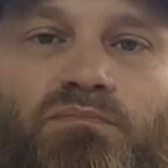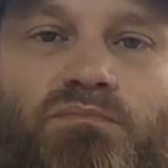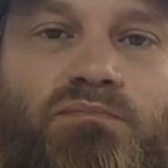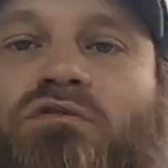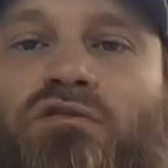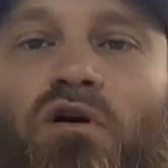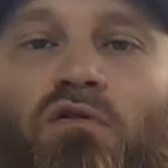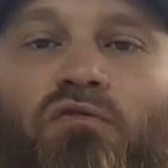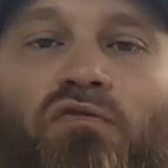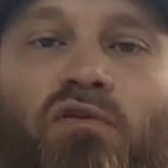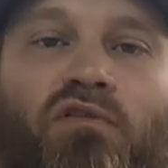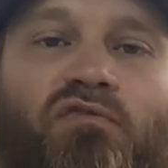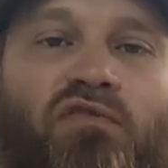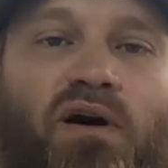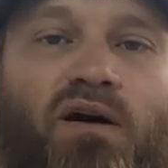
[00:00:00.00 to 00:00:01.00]
So for
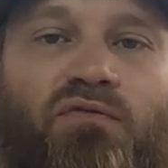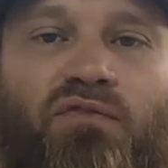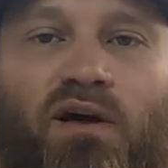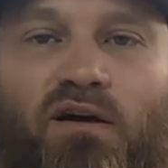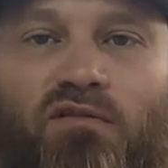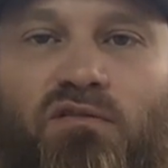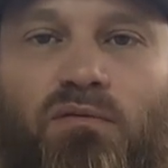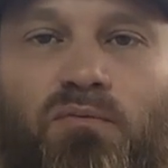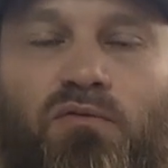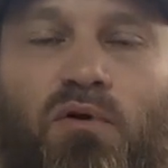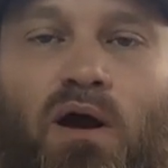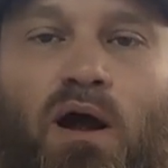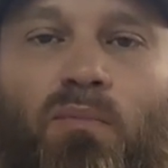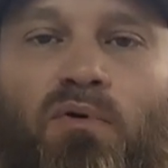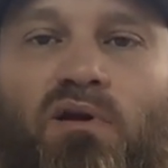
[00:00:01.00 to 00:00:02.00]
the 5,000
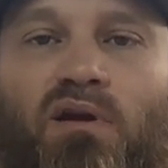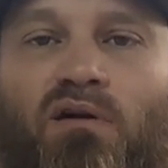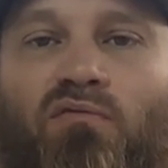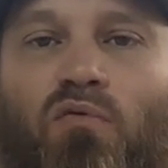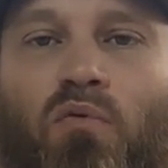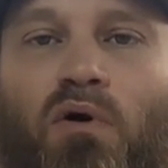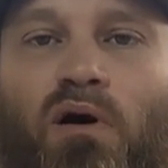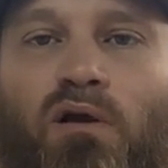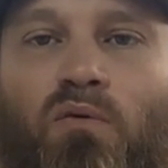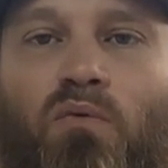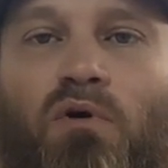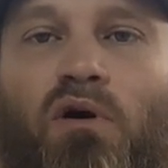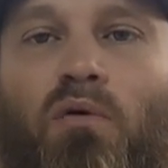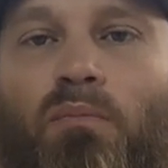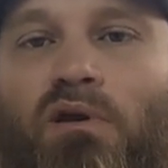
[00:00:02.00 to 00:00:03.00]
subscriber giveaway,
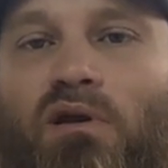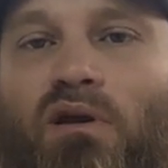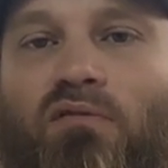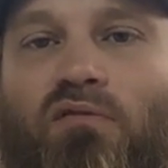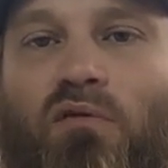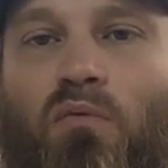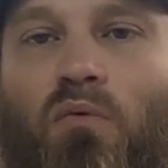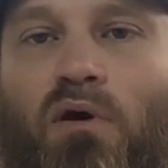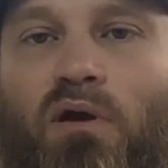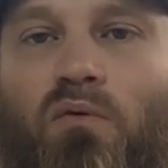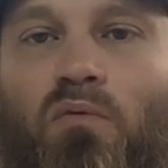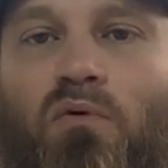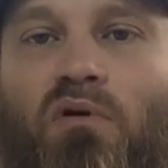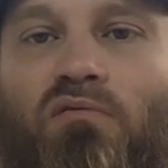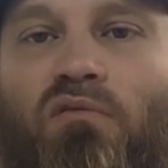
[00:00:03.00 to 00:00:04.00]
we're going to be giving away
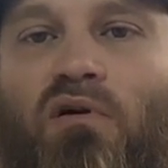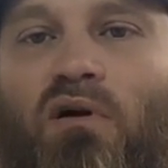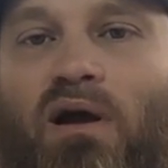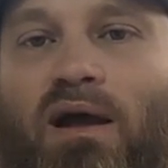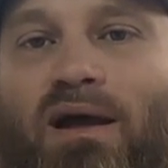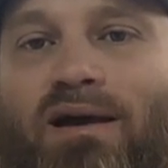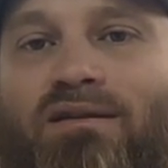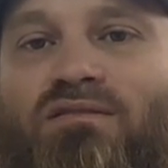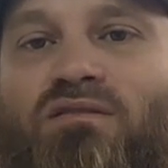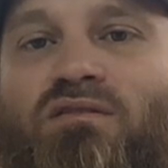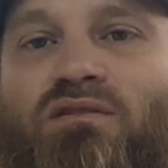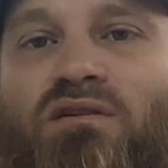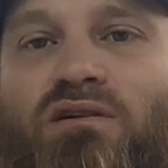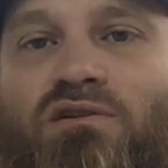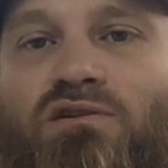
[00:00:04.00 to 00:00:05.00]
one of our hats
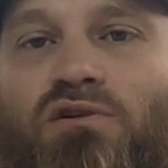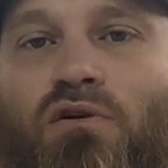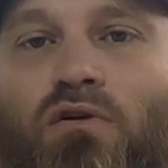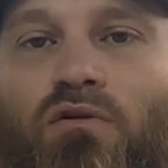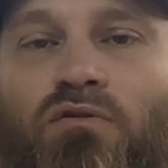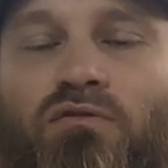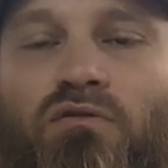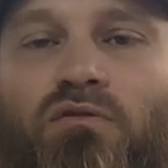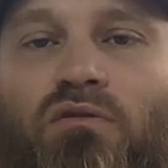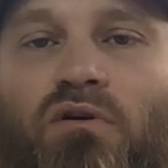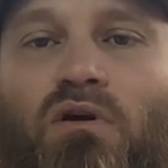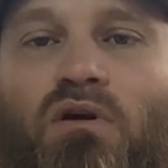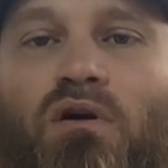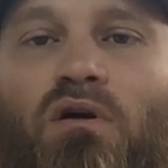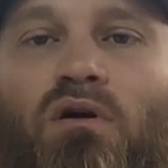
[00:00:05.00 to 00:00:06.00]
and t-shirts.
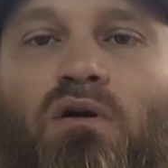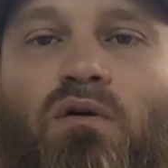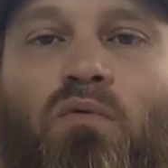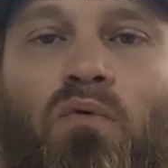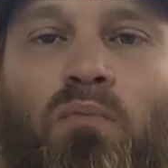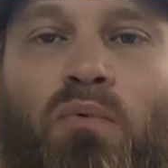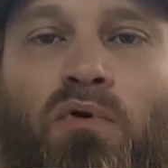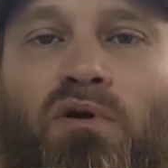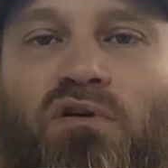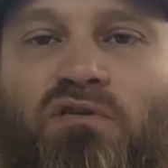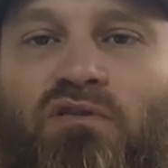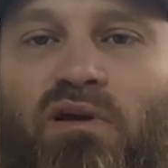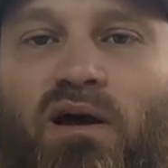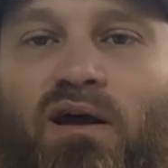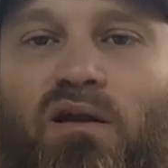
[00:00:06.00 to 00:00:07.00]
We're pretty
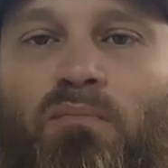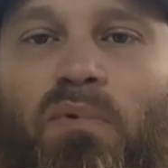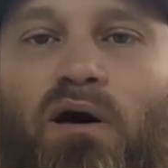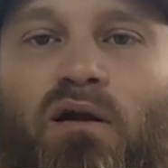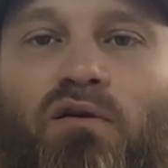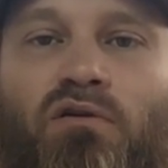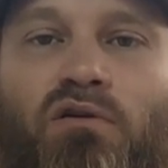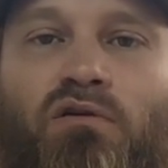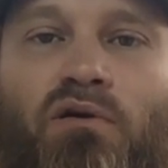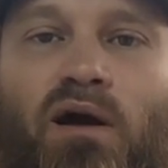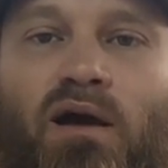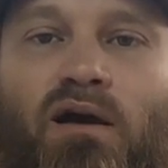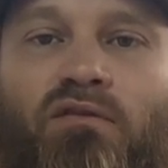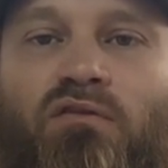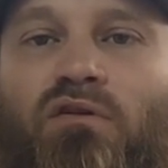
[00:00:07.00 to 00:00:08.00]
excited about our new
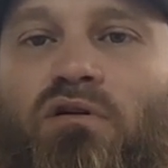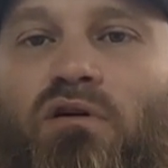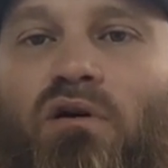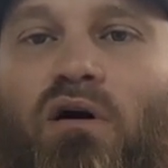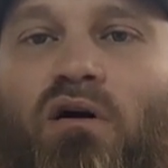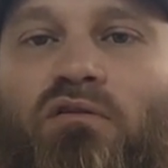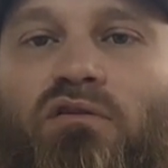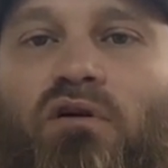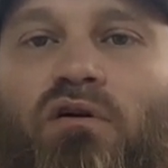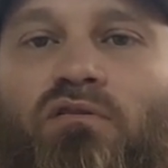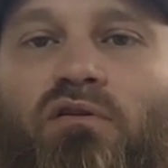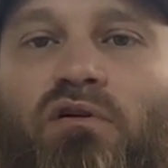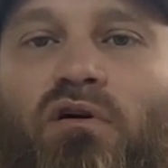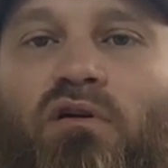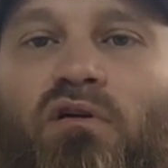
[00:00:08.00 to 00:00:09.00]
hats here at God's
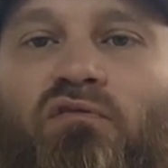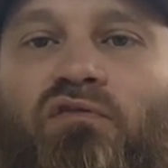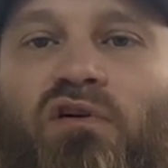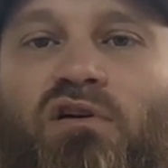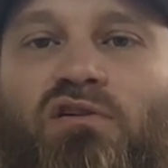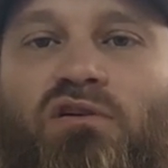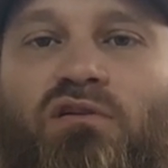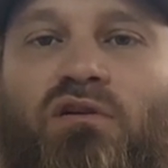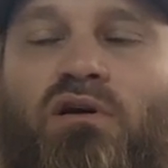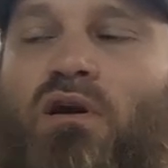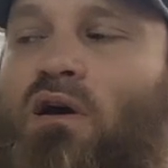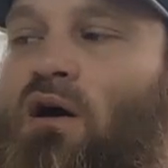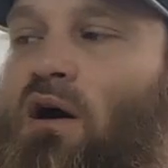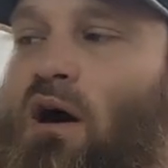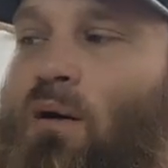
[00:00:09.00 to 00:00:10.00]
Country Hunting and Fishing.
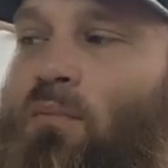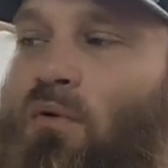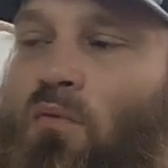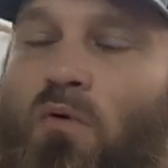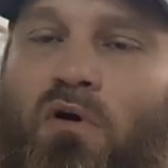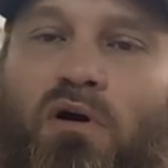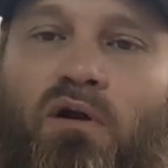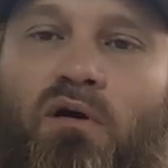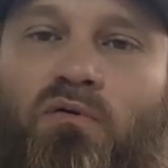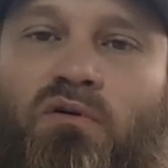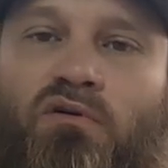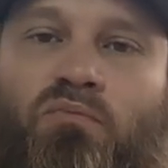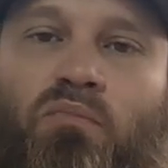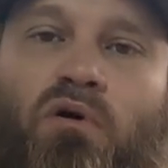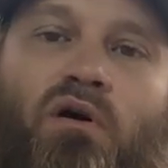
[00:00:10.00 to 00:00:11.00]
I've been working on
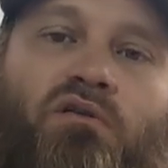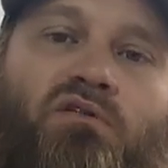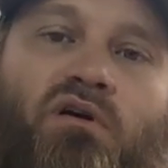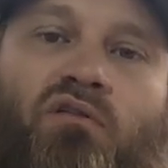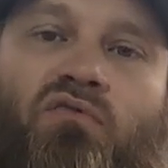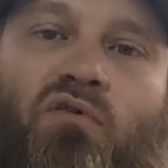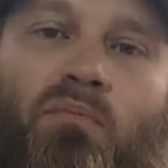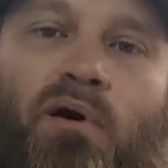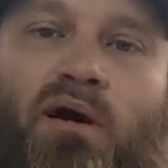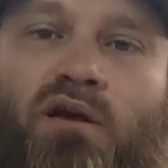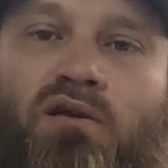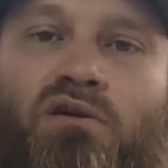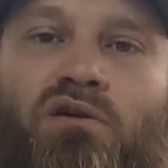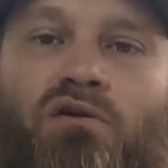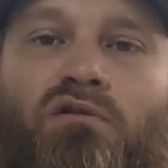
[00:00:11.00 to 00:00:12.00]
this project for about a
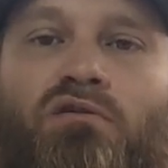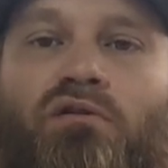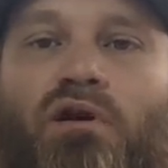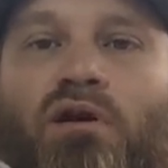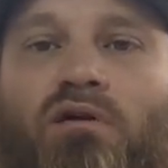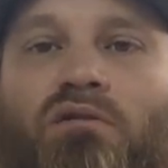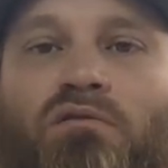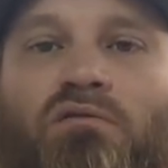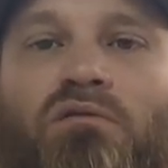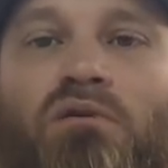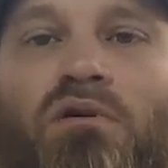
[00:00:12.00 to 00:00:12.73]
year now.